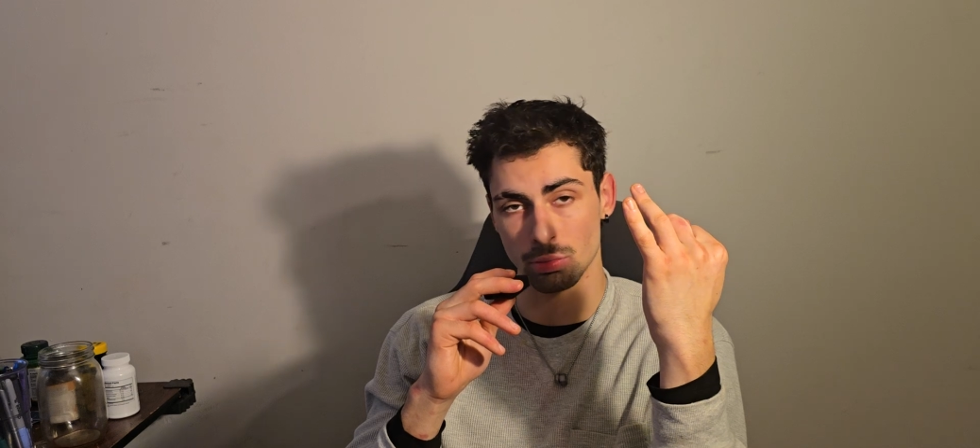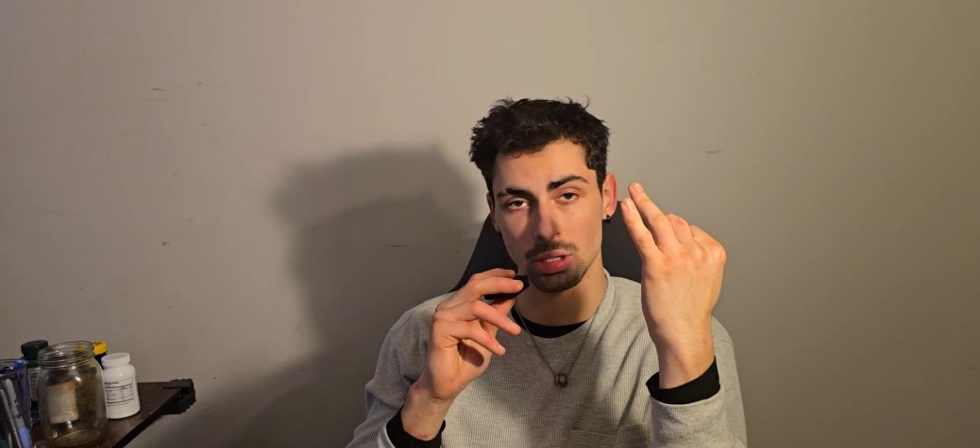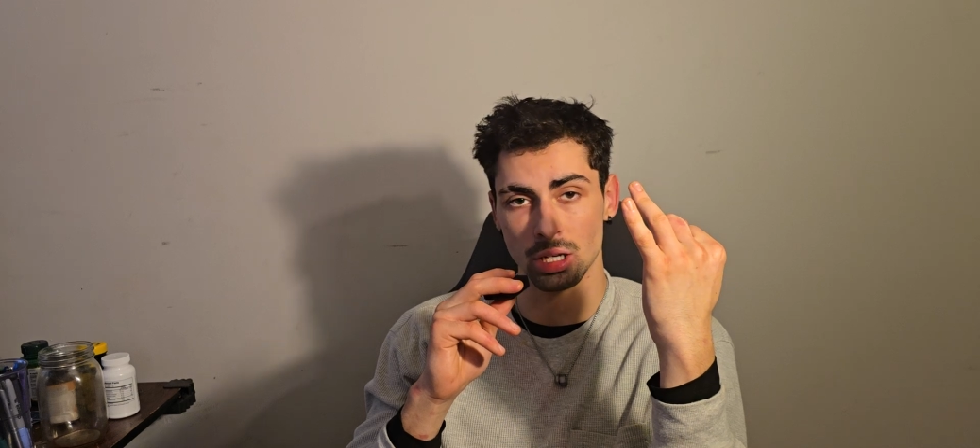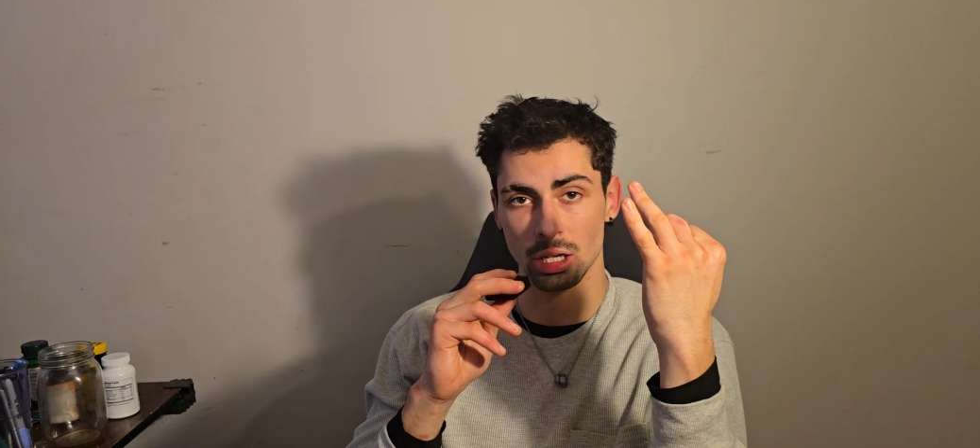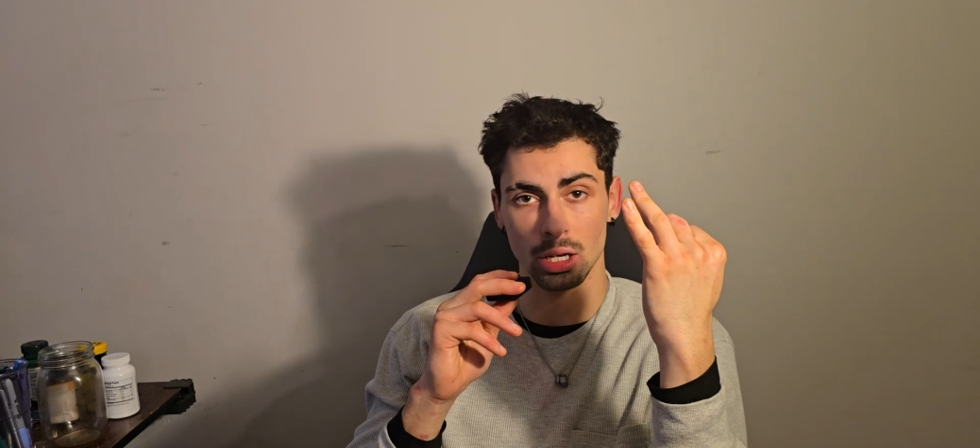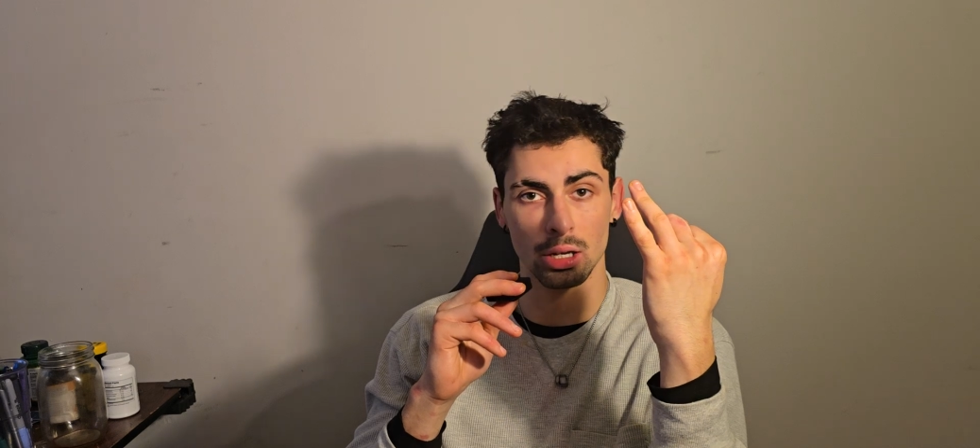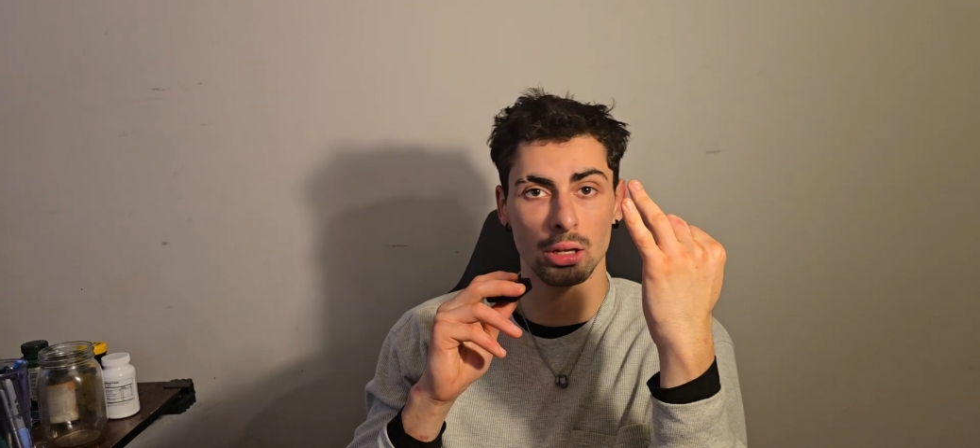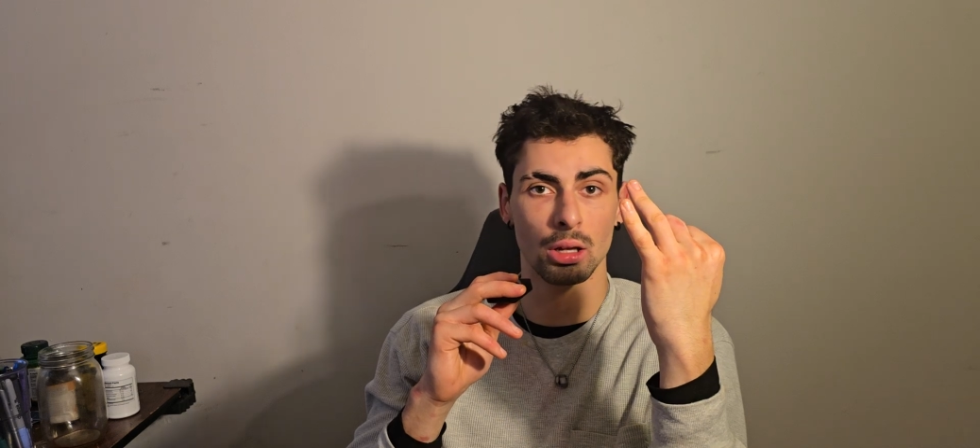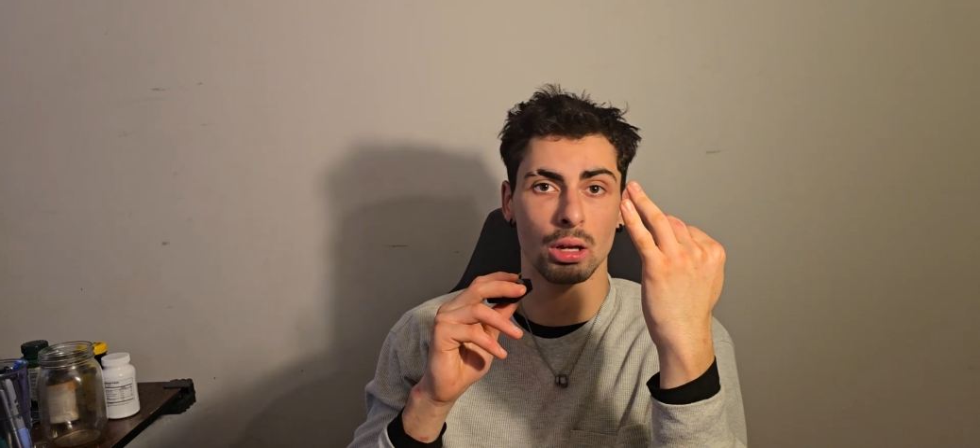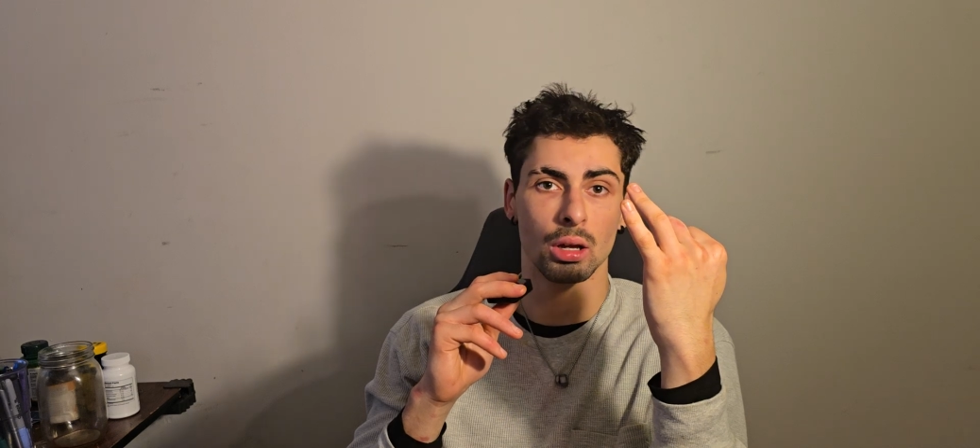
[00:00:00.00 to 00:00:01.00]
media
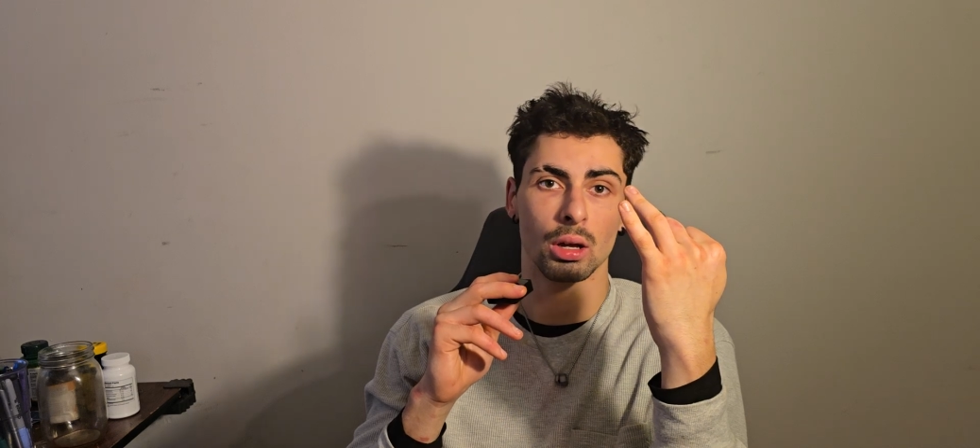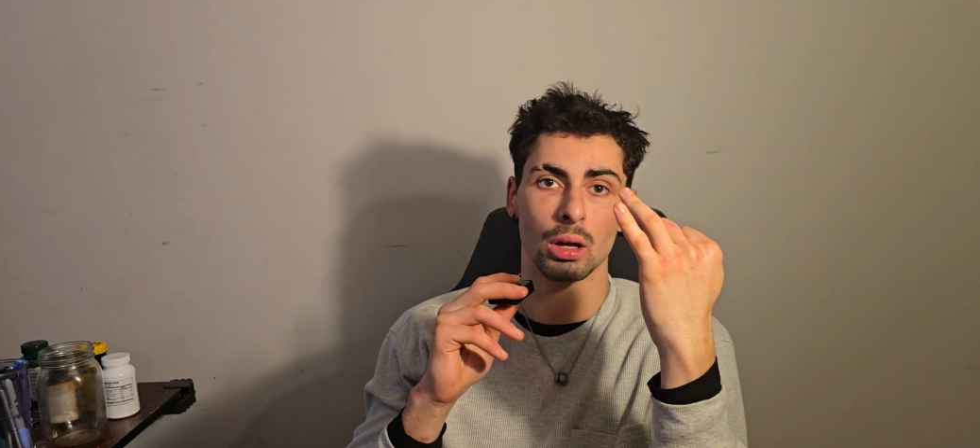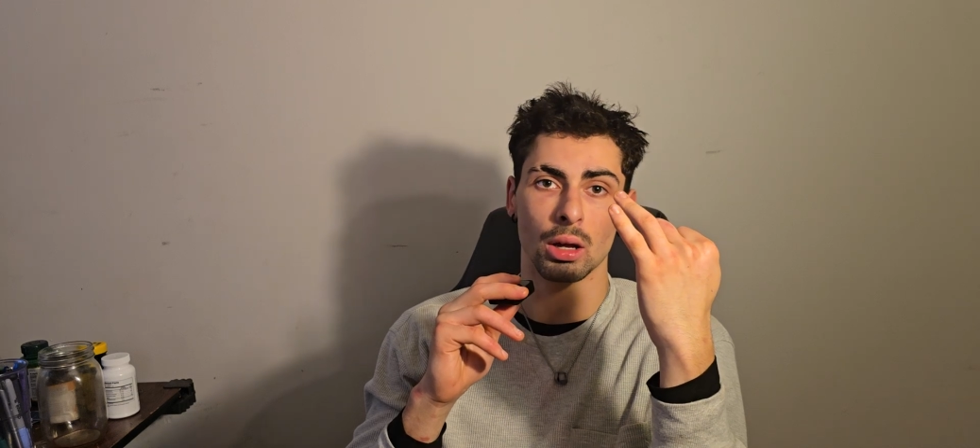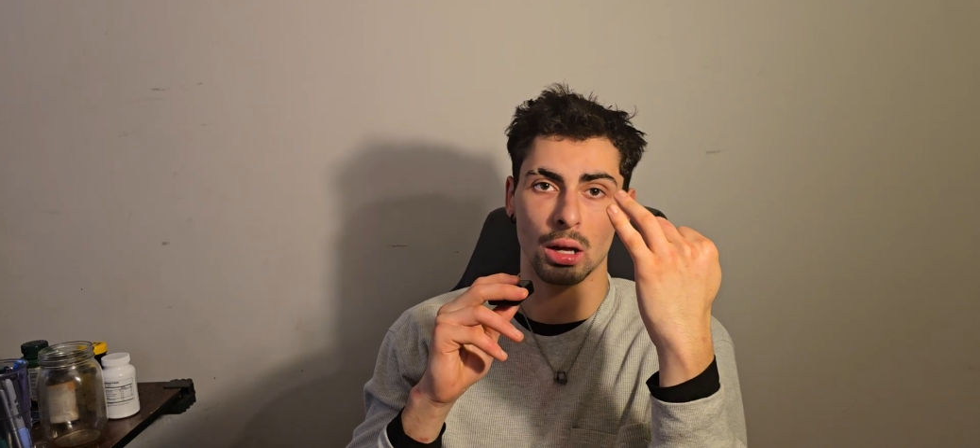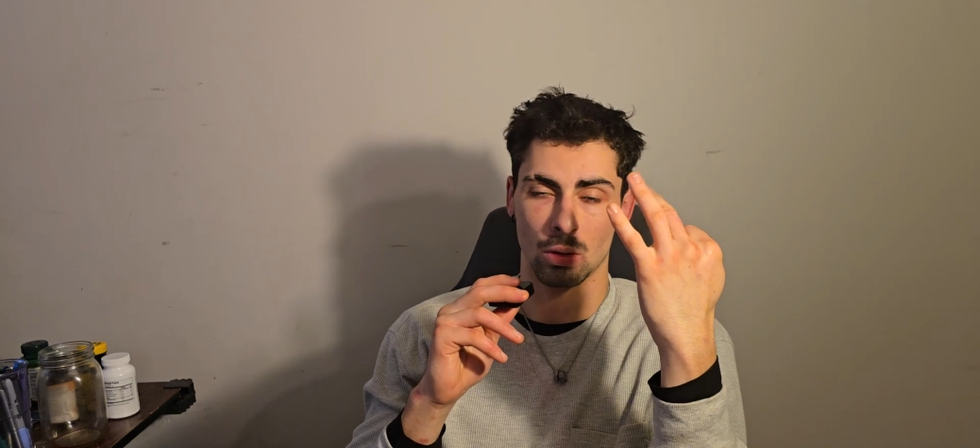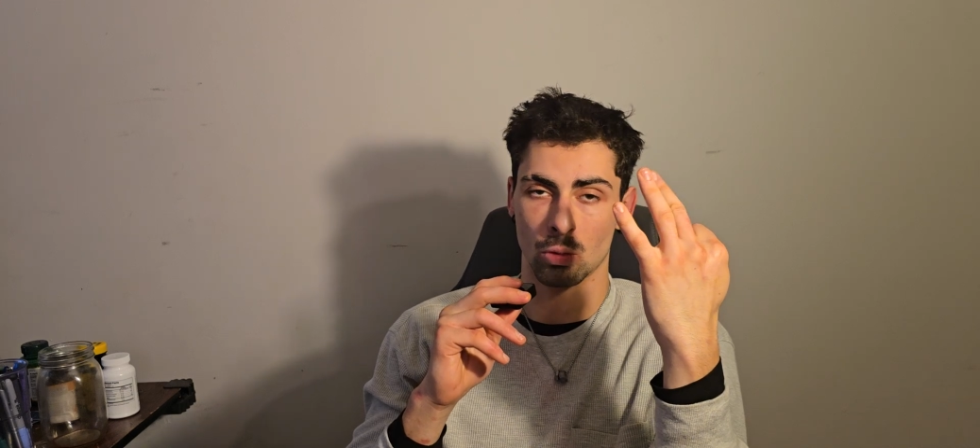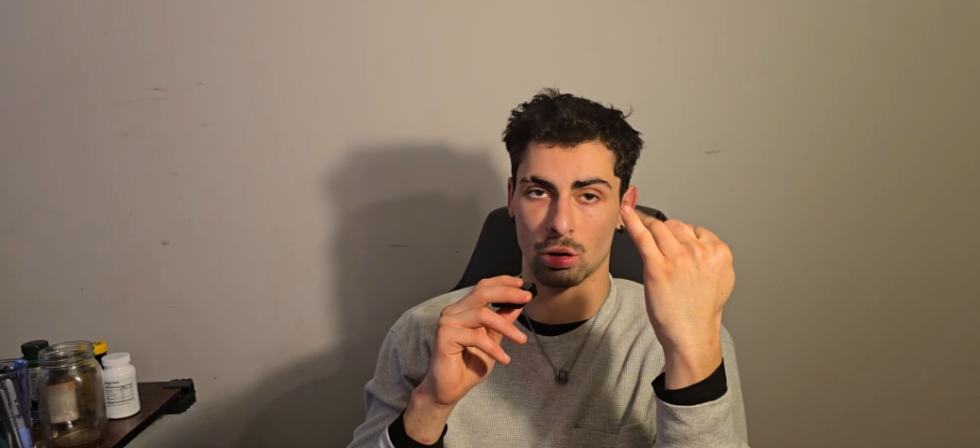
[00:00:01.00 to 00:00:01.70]
and